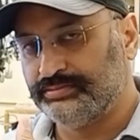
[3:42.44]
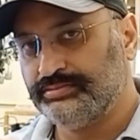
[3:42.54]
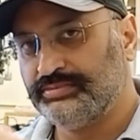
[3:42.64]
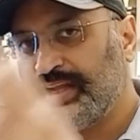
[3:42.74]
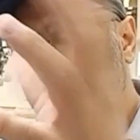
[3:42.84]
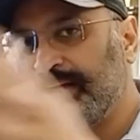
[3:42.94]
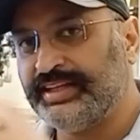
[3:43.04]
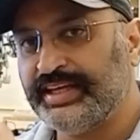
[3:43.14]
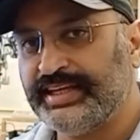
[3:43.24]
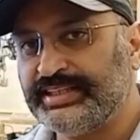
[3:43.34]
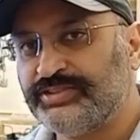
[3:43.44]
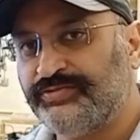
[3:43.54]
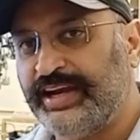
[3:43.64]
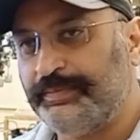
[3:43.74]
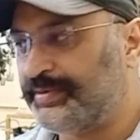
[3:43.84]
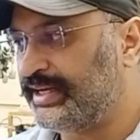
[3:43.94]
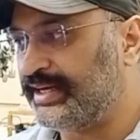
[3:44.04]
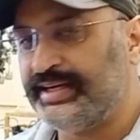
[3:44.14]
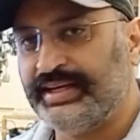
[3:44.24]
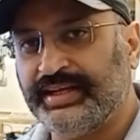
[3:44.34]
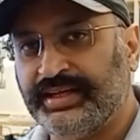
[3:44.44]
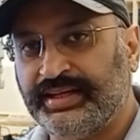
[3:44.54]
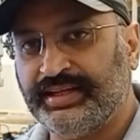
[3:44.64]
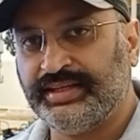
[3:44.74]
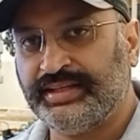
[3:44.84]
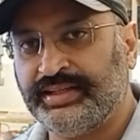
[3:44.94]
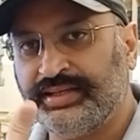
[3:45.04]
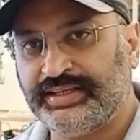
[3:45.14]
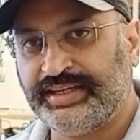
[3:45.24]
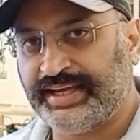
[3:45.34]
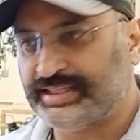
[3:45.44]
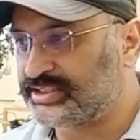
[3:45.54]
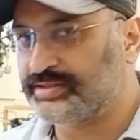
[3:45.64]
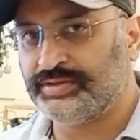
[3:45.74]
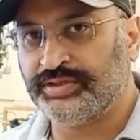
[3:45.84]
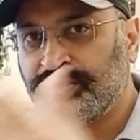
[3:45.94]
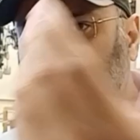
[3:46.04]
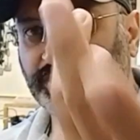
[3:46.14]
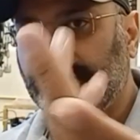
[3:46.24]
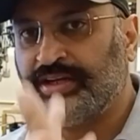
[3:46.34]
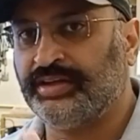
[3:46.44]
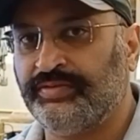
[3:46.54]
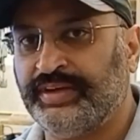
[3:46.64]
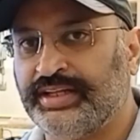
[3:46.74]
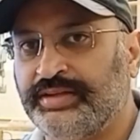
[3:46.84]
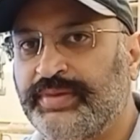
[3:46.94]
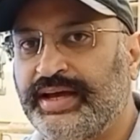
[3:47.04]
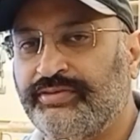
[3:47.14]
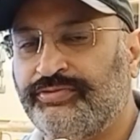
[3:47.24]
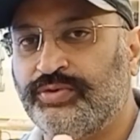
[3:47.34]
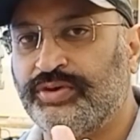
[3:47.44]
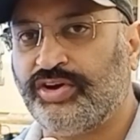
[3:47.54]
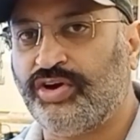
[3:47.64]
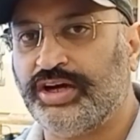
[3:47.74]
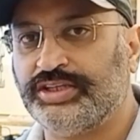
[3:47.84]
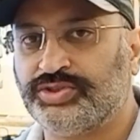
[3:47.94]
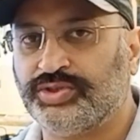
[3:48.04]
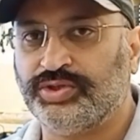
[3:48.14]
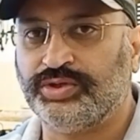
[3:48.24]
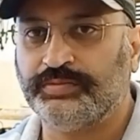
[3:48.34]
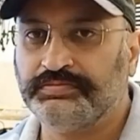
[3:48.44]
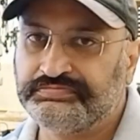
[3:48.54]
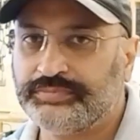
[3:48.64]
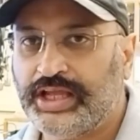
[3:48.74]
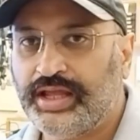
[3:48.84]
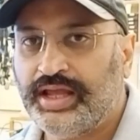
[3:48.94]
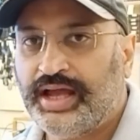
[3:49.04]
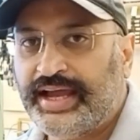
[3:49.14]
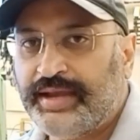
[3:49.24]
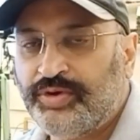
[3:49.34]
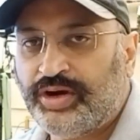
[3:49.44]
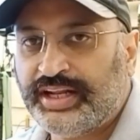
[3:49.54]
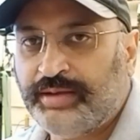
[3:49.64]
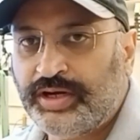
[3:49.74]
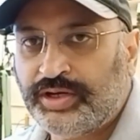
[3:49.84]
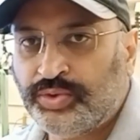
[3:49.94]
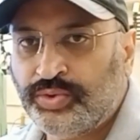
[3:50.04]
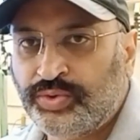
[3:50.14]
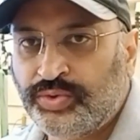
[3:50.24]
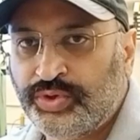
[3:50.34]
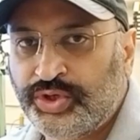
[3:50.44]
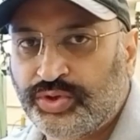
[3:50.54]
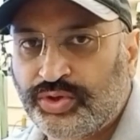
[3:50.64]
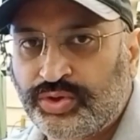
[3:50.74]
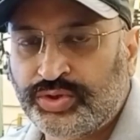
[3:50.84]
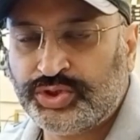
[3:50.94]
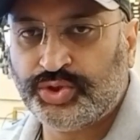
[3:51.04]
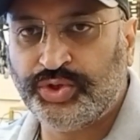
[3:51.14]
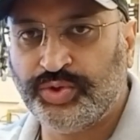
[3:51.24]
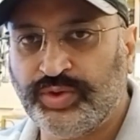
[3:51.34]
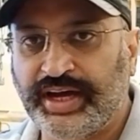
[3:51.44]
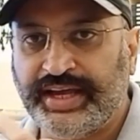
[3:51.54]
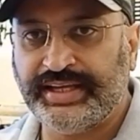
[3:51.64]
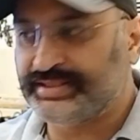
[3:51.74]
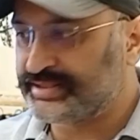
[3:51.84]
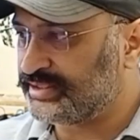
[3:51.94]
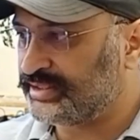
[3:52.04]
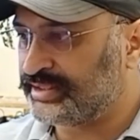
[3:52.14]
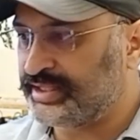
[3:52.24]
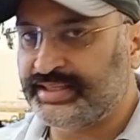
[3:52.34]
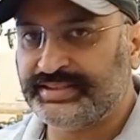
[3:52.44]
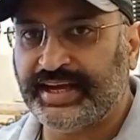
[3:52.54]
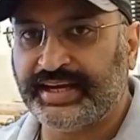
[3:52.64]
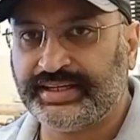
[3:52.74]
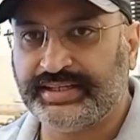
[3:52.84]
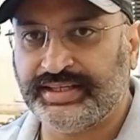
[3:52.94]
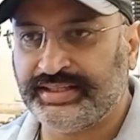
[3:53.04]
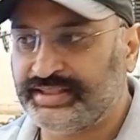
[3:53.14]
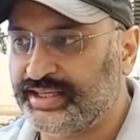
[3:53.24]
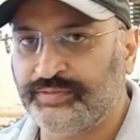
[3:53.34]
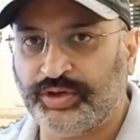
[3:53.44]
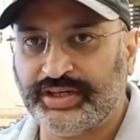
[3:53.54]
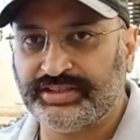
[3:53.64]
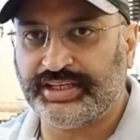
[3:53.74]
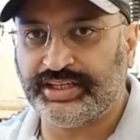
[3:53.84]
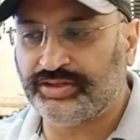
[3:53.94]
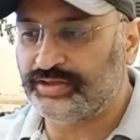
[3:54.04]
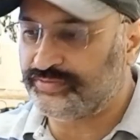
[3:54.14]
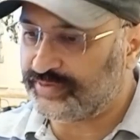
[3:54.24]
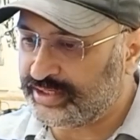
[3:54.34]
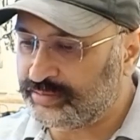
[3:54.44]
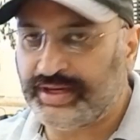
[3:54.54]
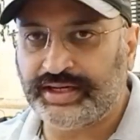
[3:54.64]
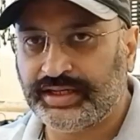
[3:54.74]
everything is flipped in the text due to the way my phone records, so I am not able to show you guys the exact thing what is written on the front, but